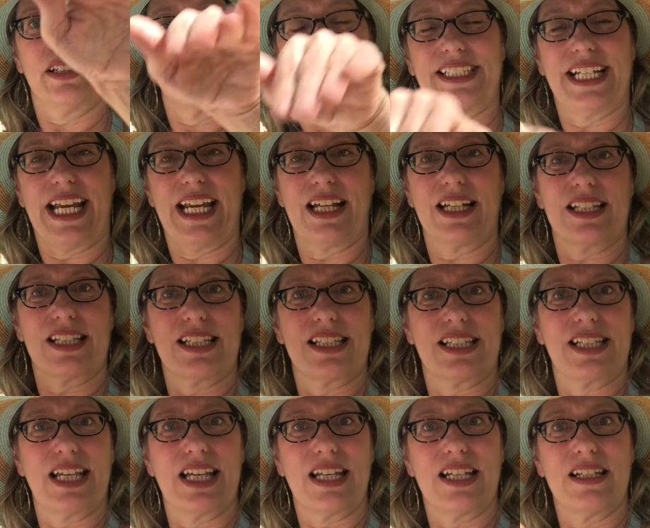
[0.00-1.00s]
dance
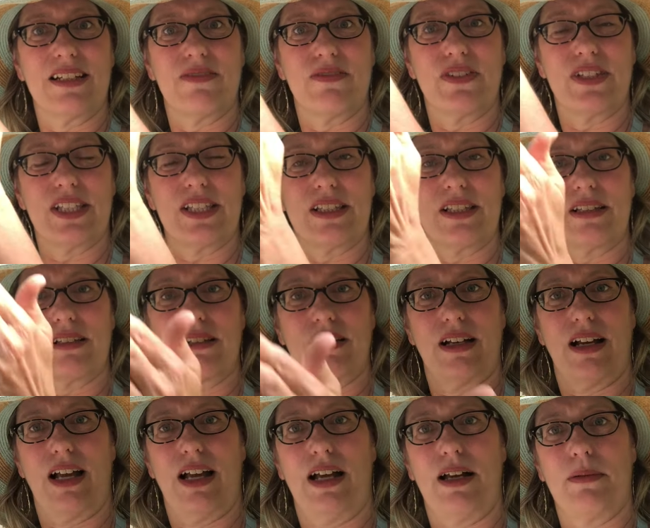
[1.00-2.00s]
gives
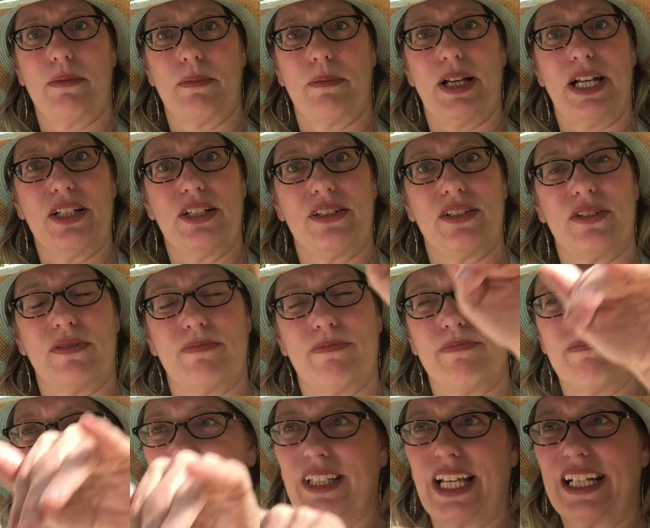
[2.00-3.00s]

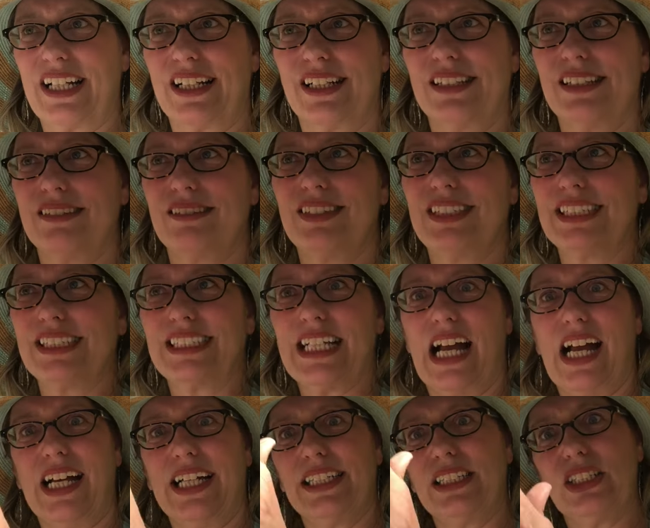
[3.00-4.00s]
a
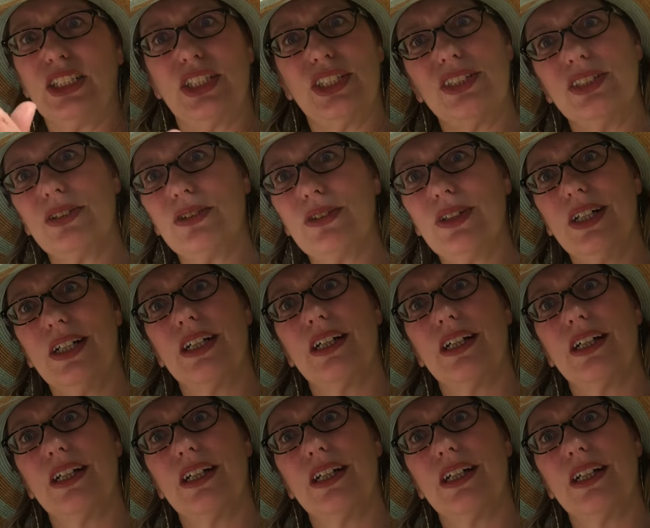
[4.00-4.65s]
design to,